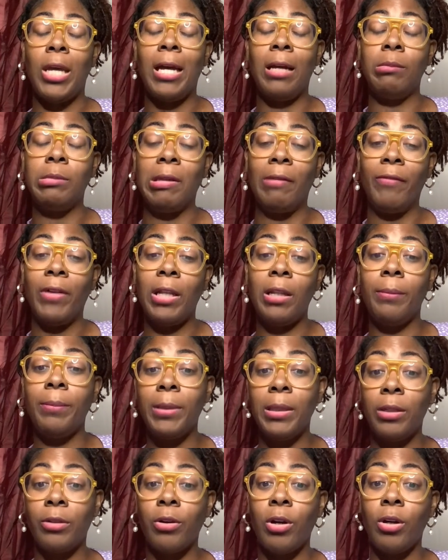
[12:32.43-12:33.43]
develop a
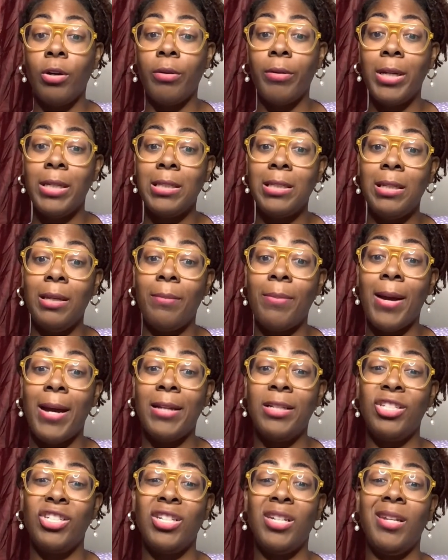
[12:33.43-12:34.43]
great sleep
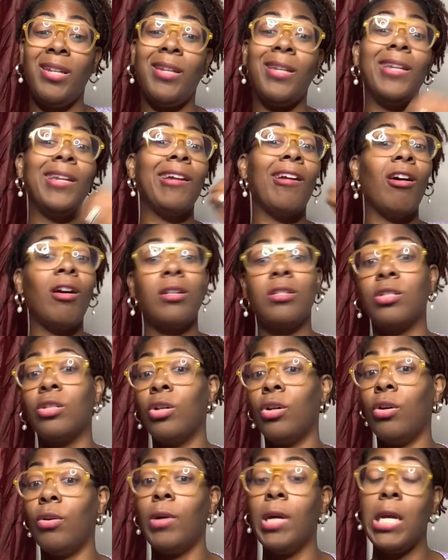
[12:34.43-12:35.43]
hygiene, and
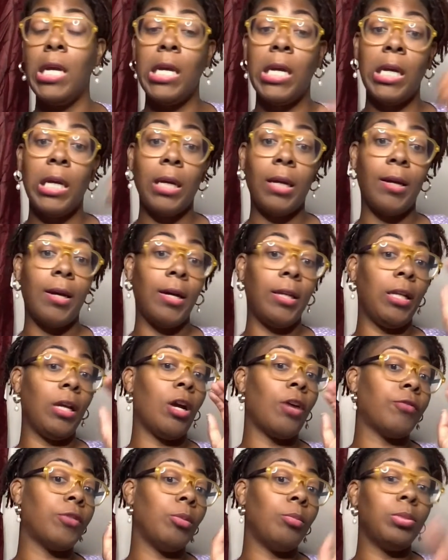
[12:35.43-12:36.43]
also cutting
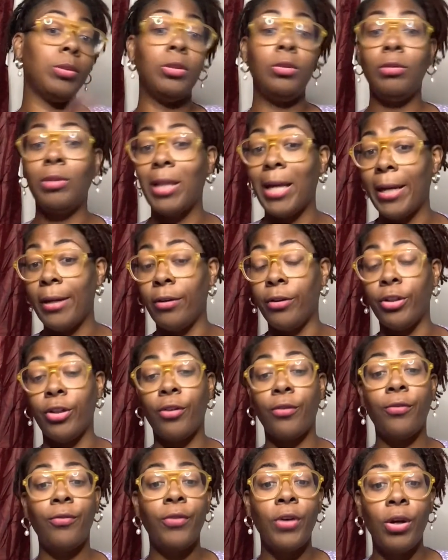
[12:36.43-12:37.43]
off the blue light on your
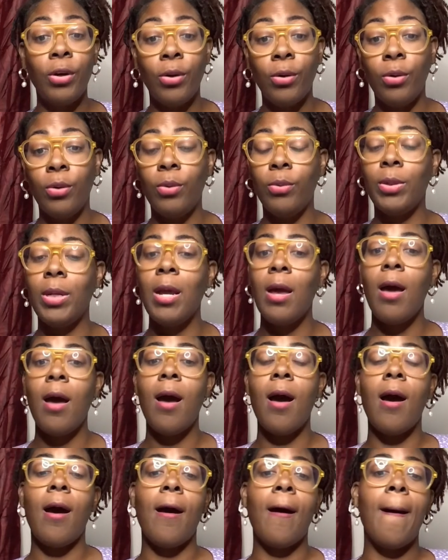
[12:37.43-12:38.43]
phone,
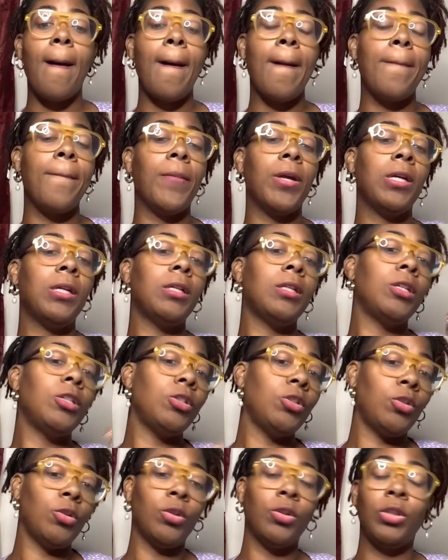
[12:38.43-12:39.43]

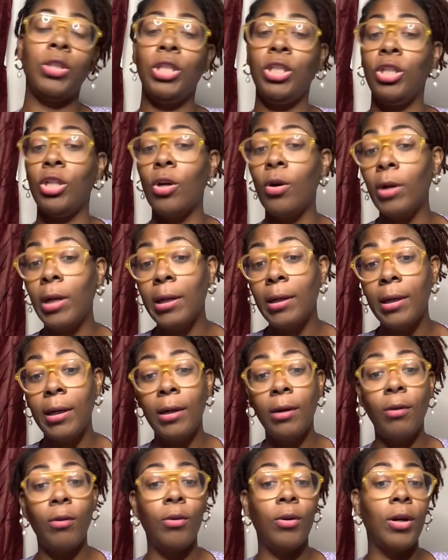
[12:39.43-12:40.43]
doing yoga
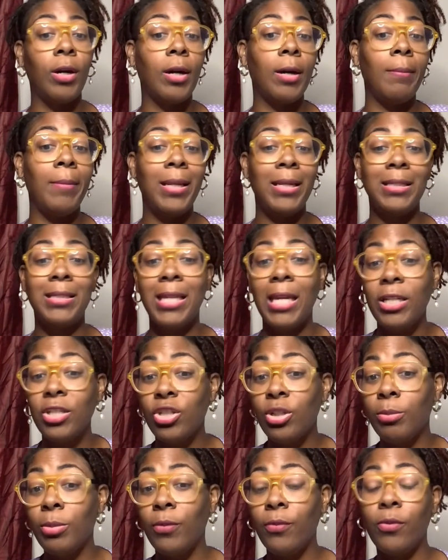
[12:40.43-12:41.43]
or
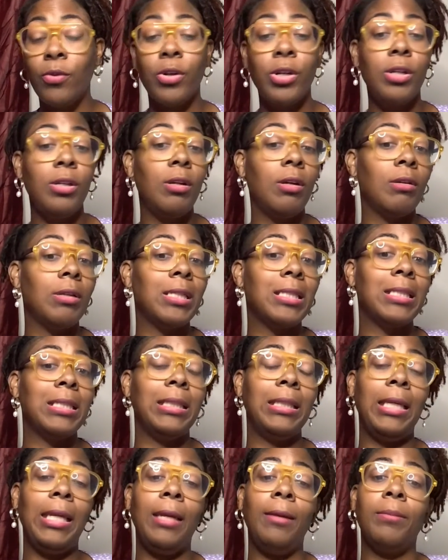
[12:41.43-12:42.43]
meditation before you go to
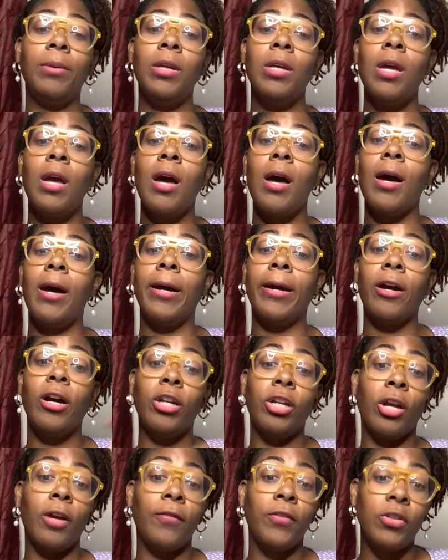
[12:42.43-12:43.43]
sleep,
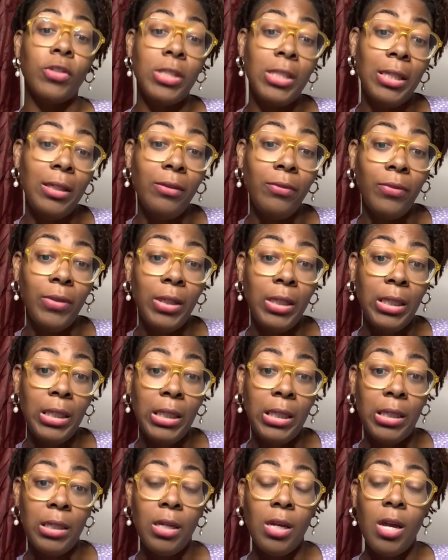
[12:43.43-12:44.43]
cutting off your
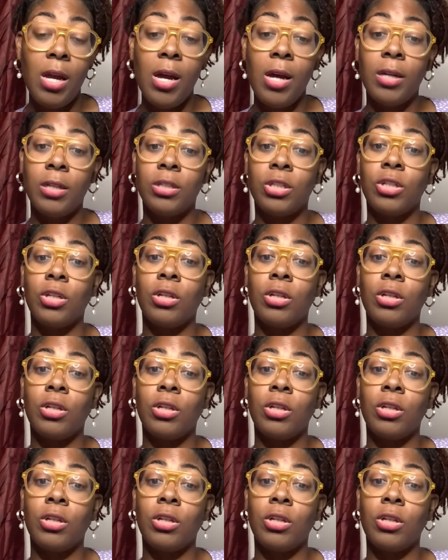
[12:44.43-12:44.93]
TV, an